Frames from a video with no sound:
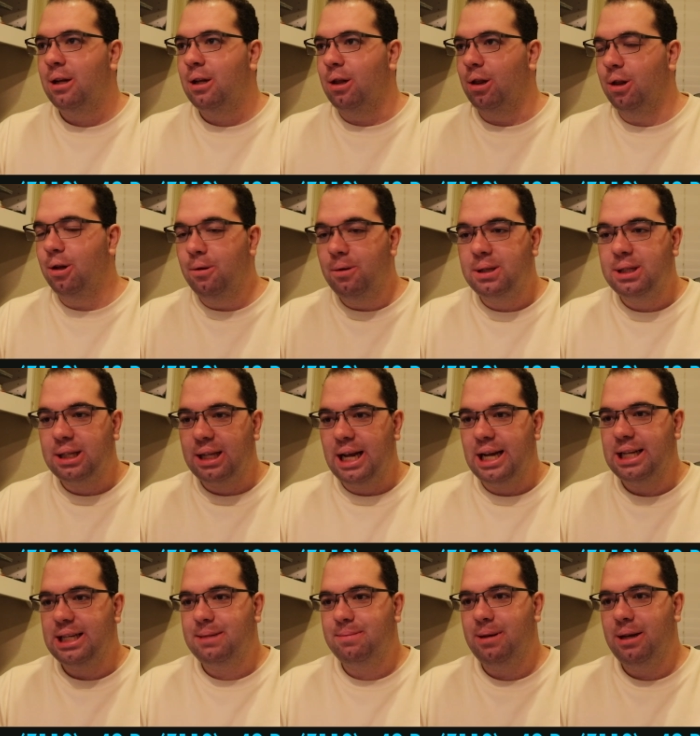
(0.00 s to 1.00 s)
Luke's
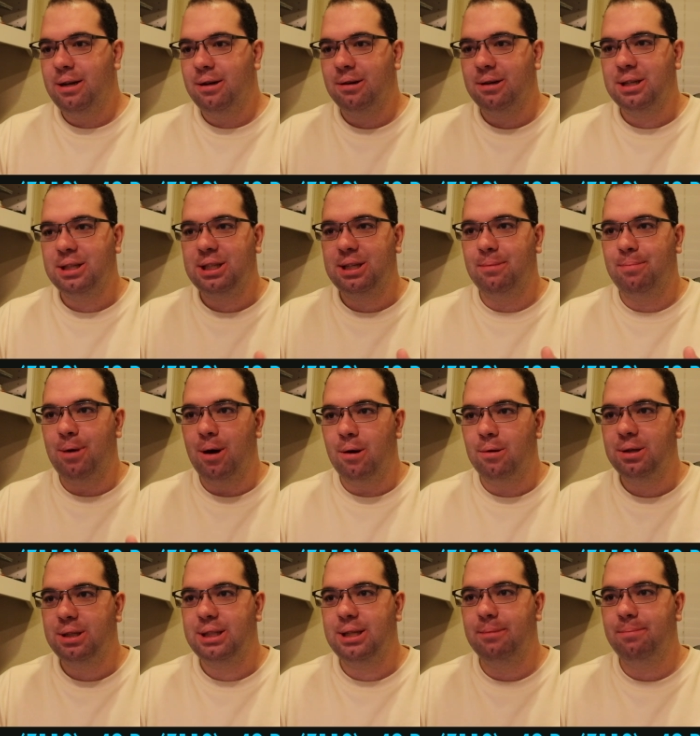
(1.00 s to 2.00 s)
Land Speeder is
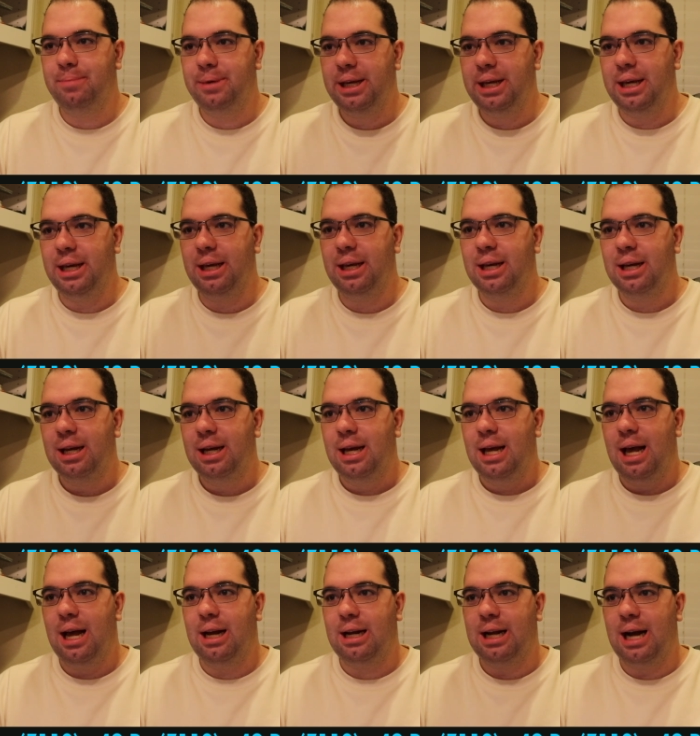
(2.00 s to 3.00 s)
supposed to be
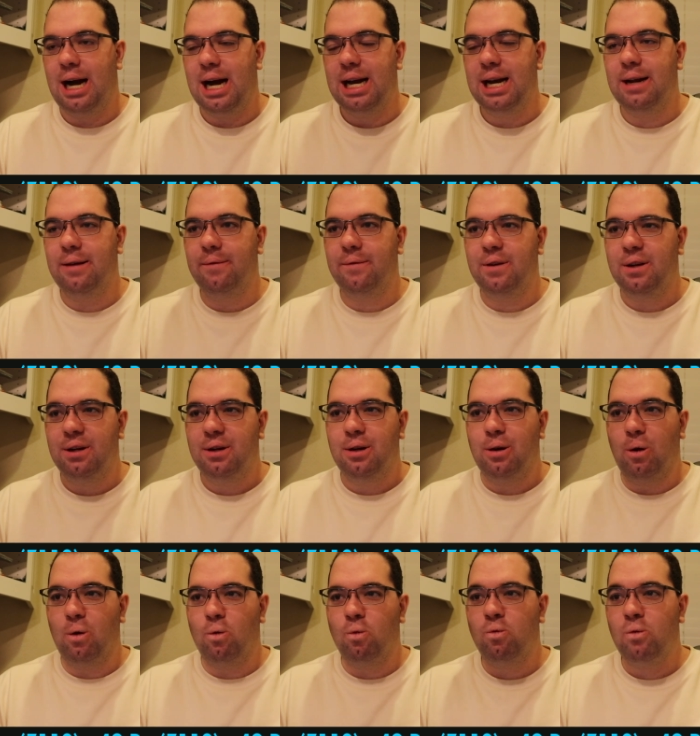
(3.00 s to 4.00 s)
a kind of
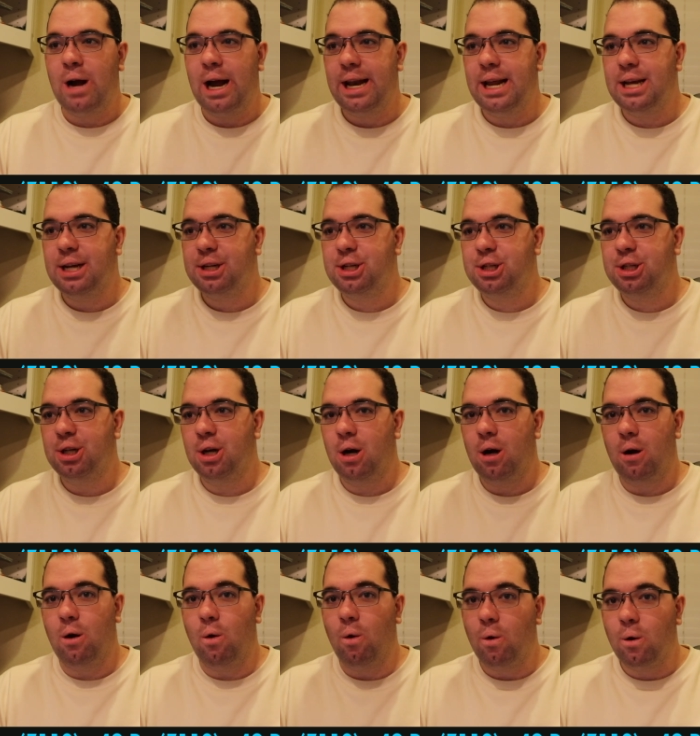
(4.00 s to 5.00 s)
reddish,
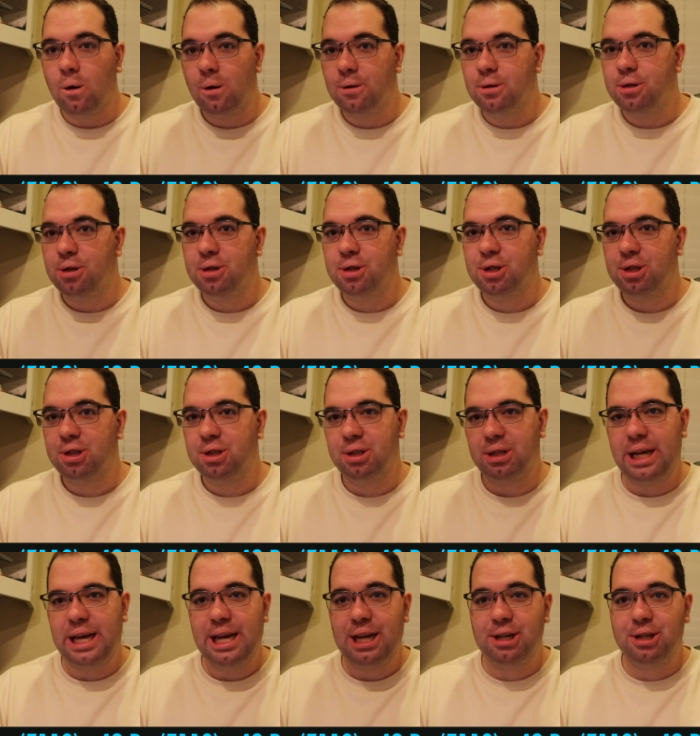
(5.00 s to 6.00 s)

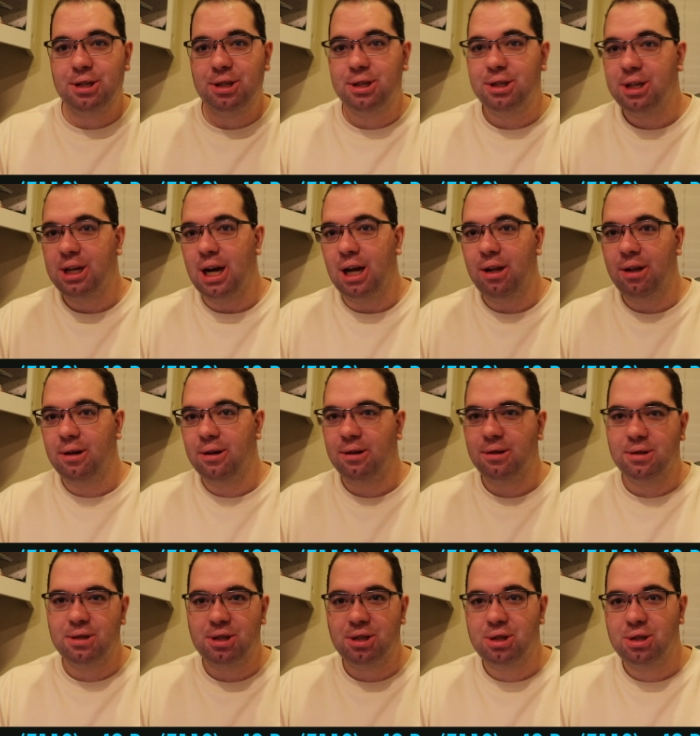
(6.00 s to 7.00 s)
orange-ish
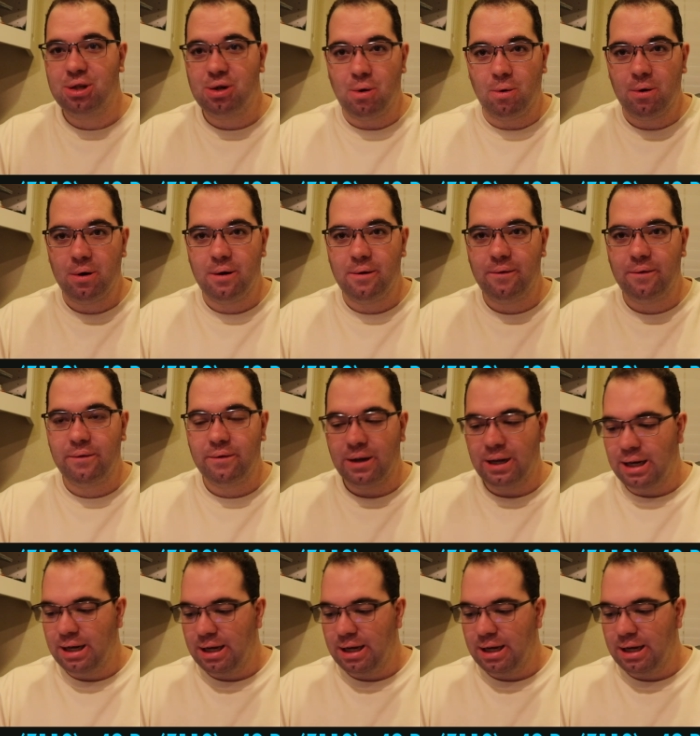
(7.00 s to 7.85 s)
color, sort of.